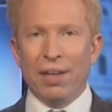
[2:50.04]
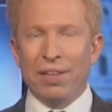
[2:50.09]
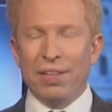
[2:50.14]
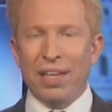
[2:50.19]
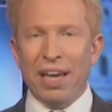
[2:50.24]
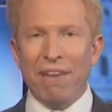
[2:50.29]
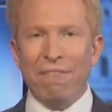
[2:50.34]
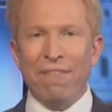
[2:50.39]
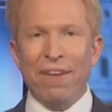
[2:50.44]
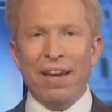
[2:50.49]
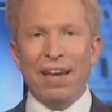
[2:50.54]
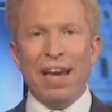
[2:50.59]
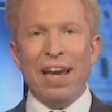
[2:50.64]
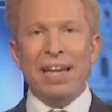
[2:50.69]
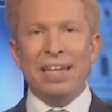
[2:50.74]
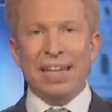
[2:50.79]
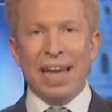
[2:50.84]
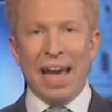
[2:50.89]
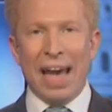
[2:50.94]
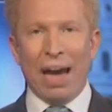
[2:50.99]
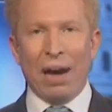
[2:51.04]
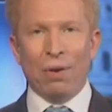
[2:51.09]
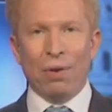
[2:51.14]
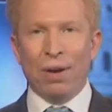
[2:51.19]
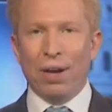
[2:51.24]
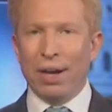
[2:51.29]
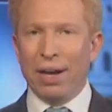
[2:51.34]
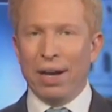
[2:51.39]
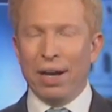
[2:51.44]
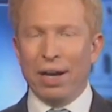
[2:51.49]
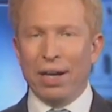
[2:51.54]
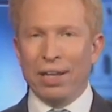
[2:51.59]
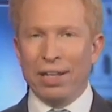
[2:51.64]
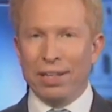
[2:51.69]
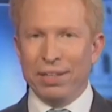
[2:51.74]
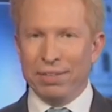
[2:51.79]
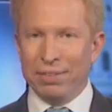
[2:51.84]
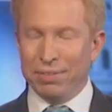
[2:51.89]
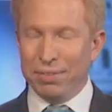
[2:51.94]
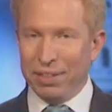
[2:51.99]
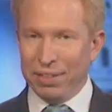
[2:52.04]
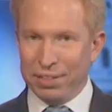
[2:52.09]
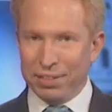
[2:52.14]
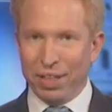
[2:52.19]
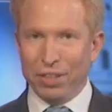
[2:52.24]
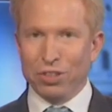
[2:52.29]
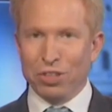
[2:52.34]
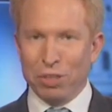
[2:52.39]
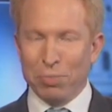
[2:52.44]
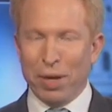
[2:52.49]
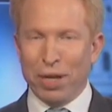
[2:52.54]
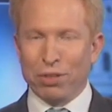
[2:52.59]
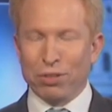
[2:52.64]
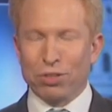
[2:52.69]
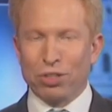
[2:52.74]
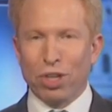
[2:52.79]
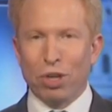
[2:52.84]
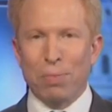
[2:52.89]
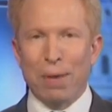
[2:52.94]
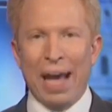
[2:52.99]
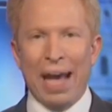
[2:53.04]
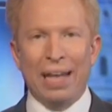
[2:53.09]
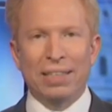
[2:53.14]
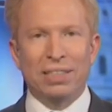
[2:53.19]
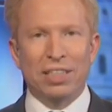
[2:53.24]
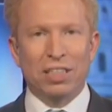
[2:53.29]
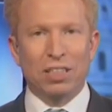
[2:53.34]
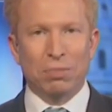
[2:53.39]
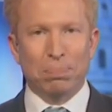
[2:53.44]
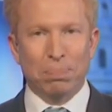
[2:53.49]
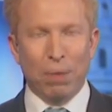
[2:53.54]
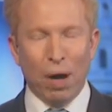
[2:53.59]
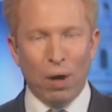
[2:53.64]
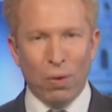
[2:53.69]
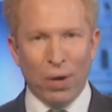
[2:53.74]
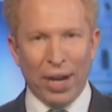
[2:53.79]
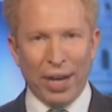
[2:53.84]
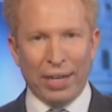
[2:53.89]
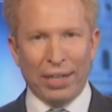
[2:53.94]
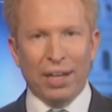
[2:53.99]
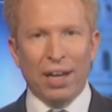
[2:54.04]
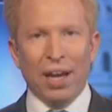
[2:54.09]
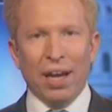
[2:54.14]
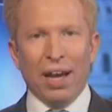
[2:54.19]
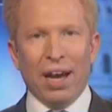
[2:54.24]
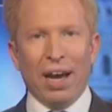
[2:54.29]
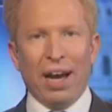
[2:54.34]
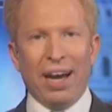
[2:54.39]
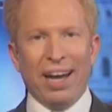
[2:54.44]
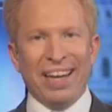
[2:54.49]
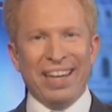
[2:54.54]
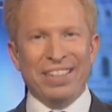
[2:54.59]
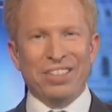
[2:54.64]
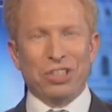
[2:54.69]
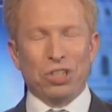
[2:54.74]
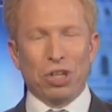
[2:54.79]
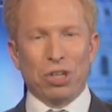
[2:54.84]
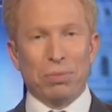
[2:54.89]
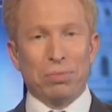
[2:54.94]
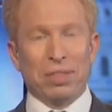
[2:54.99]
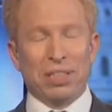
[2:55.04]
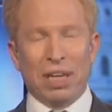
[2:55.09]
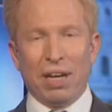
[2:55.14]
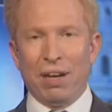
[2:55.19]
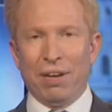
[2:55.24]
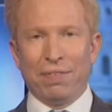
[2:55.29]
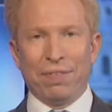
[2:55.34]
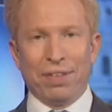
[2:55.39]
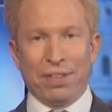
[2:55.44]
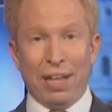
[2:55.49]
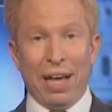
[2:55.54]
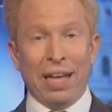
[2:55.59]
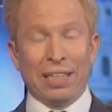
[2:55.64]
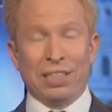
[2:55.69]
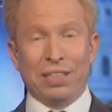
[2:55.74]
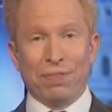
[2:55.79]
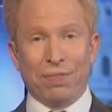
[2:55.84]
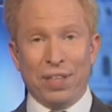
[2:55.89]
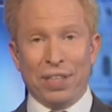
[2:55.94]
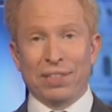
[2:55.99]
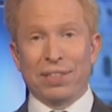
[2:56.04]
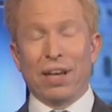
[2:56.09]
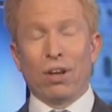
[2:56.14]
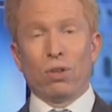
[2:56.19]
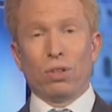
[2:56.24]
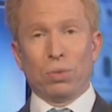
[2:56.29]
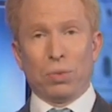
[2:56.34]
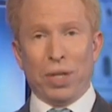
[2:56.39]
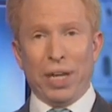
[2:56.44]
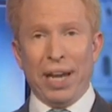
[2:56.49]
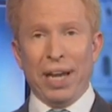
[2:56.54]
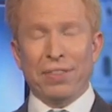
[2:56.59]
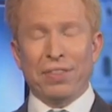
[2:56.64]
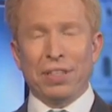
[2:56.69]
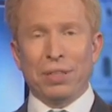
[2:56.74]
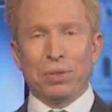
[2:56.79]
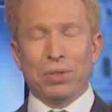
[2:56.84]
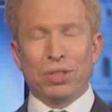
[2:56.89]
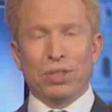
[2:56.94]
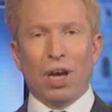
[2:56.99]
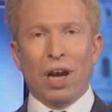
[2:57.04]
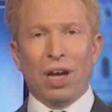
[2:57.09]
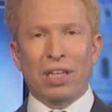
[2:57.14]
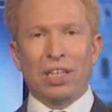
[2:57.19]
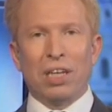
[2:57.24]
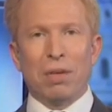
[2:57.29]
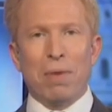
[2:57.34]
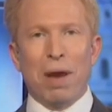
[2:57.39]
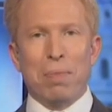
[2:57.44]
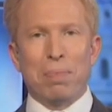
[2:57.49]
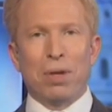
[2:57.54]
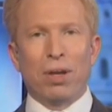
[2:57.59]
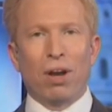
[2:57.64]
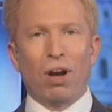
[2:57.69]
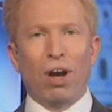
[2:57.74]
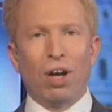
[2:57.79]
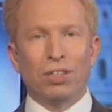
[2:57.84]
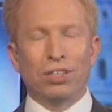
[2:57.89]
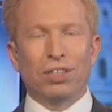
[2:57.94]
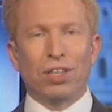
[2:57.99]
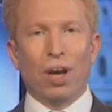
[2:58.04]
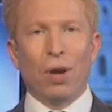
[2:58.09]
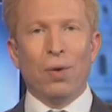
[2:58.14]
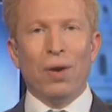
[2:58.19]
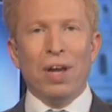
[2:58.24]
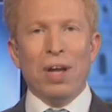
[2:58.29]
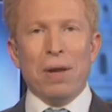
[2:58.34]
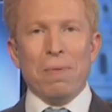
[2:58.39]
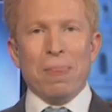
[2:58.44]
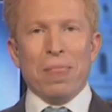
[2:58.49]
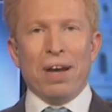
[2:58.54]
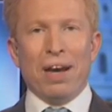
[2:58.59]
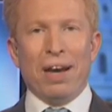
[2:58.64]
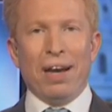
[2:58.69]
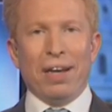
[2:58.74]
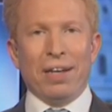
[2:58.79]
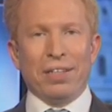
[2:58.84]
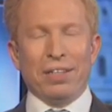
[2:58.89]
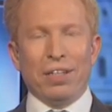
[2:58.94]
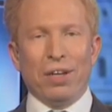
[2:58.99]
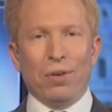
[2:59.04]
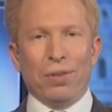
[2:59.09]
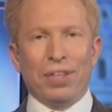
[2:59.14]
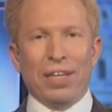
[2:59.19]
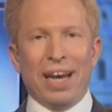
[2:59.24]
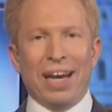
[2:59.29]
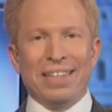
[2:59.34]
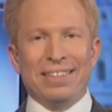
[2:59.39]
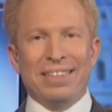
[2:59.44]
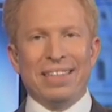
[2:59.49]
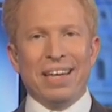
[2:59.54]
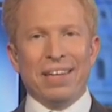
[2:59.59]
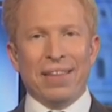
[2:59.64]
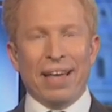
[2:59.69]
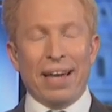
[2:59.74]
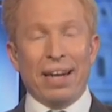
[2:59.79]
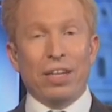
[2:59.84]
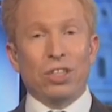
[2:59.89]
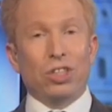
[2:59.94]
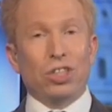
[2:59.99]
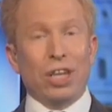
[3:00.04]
the FAA now is under the microscope, as is Boeing, in terms of lots of things, not only what Anthony was talking about, but also the idea that a